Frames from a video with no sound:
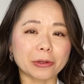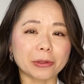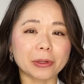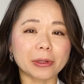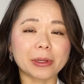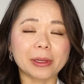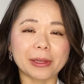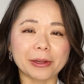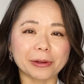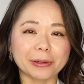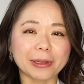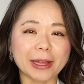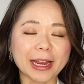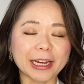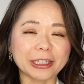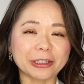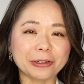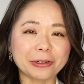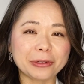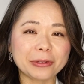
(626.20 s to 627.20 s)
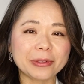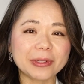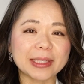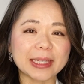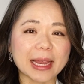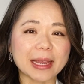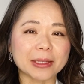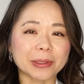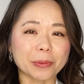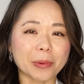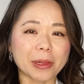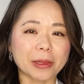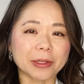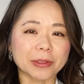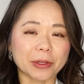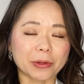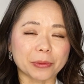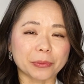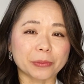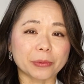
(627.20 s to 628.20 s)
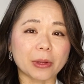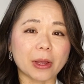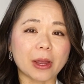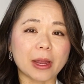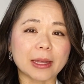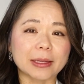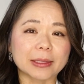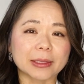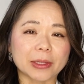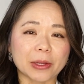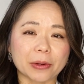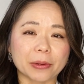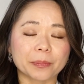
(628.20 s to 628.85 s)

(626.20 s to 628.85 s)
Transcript: clear liners as well as her as their